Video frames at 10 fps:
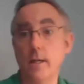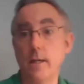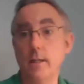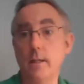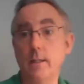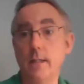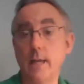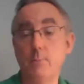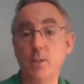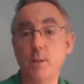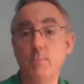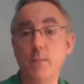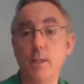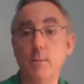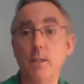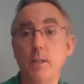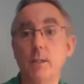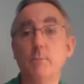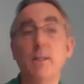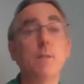laptop maybe,
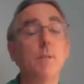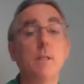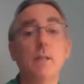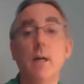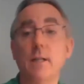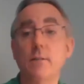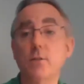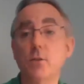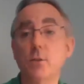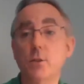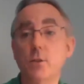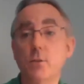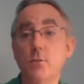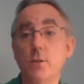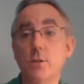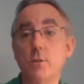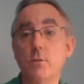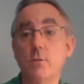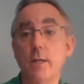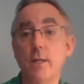and of course you'd use it
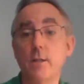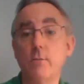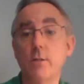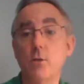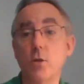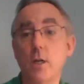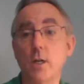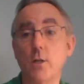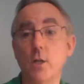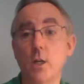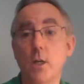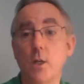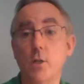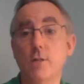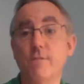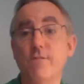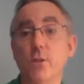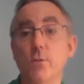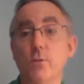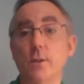to recharge your
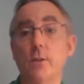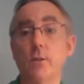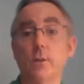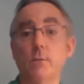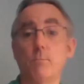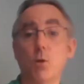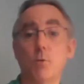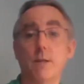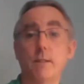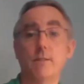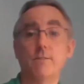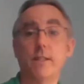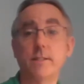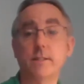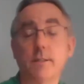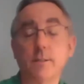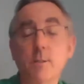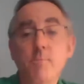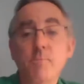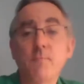phone and other mobile devices.
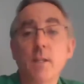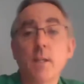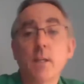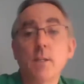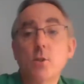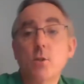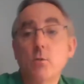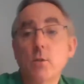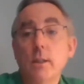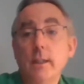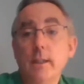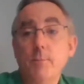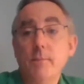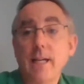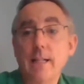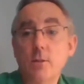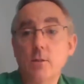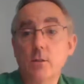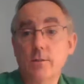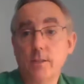So that sort of
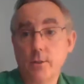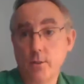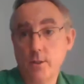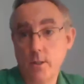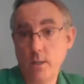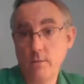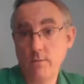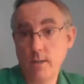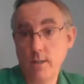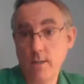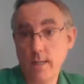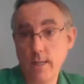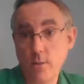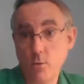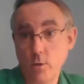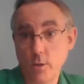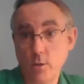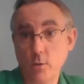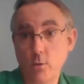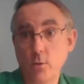electricity is very dangerous
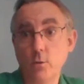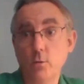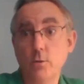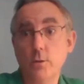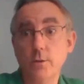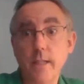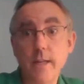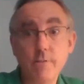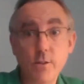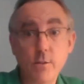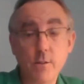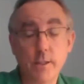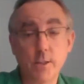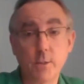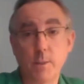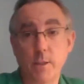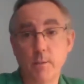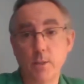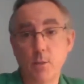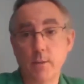though, so you never do any experiments
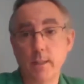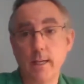with that,